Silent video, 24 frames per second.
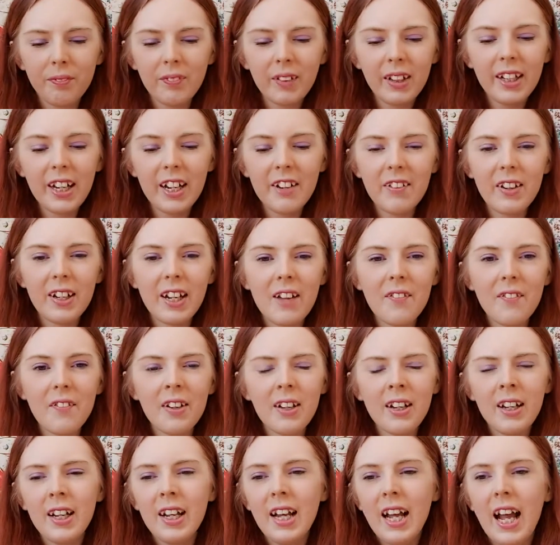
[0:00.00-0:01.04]
near
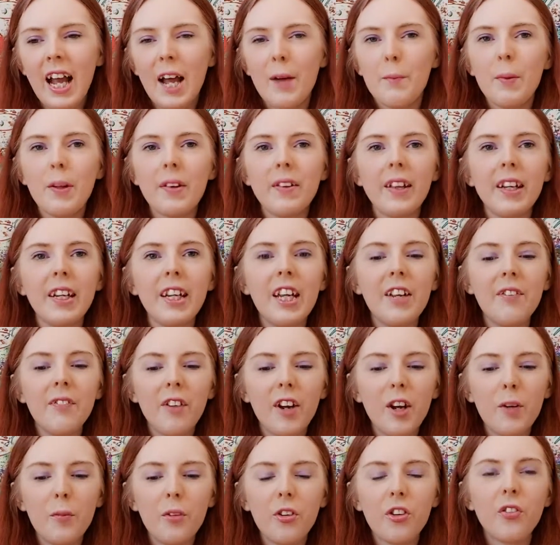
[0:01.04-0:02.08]
11. But thank you
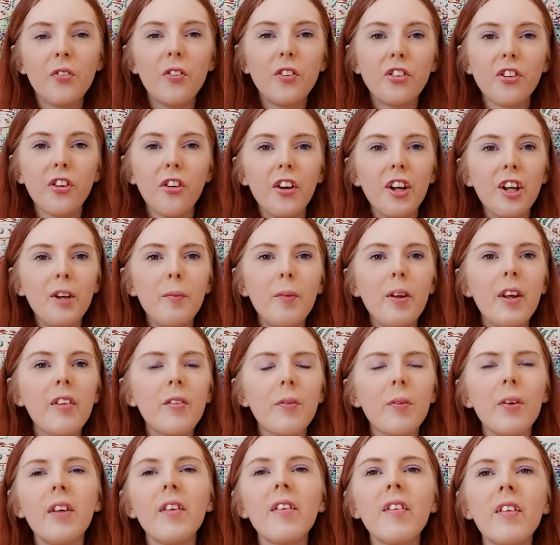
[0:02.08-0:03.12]
very much for joining me as
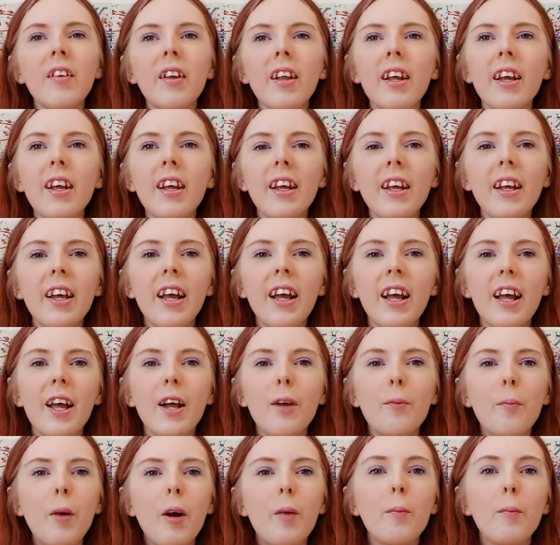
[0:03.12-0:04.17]
well today.
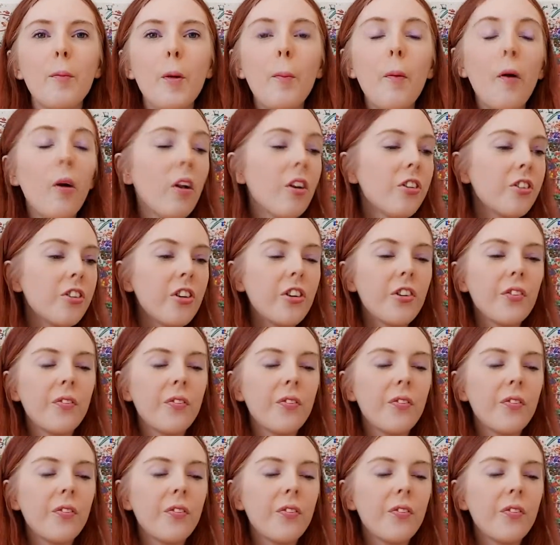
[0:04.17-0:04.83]
And apologies